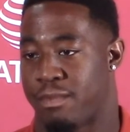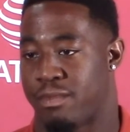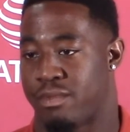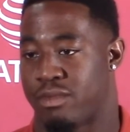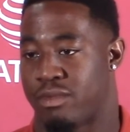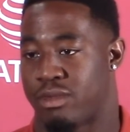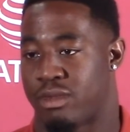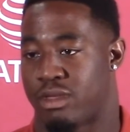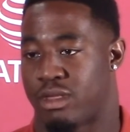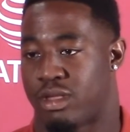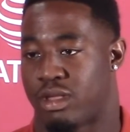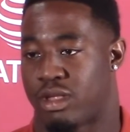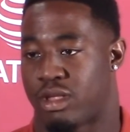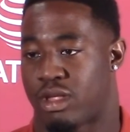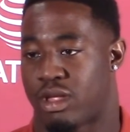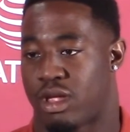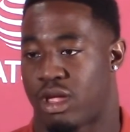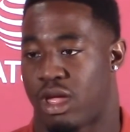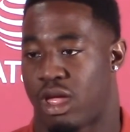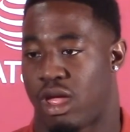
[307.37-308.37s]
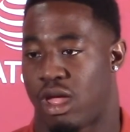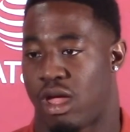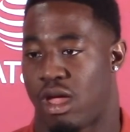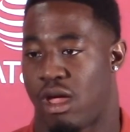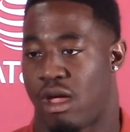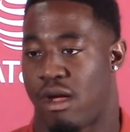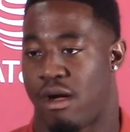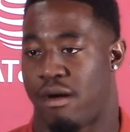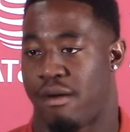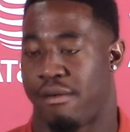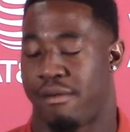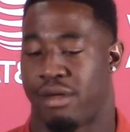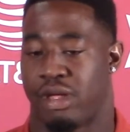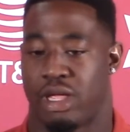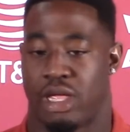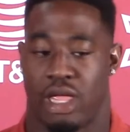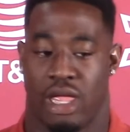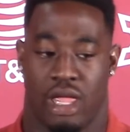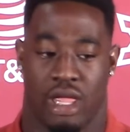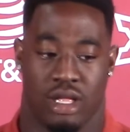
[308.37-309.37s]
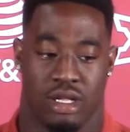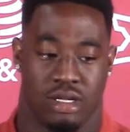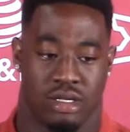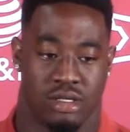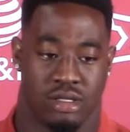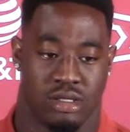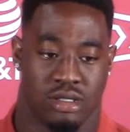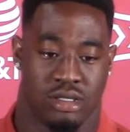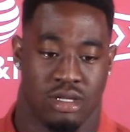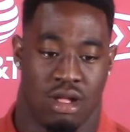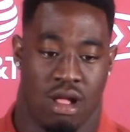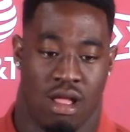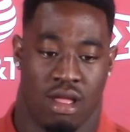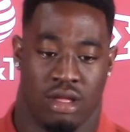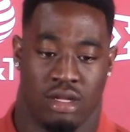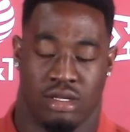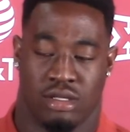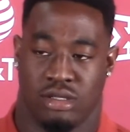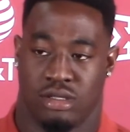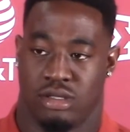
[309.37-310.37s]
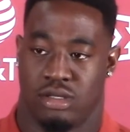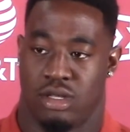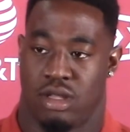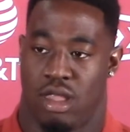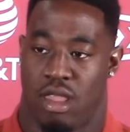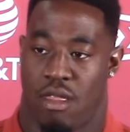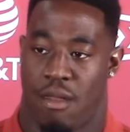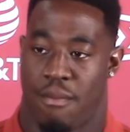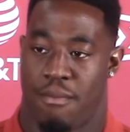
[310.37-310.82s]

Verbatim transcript: It's kind of a, a smaller linebacker who seems to really cover the field well.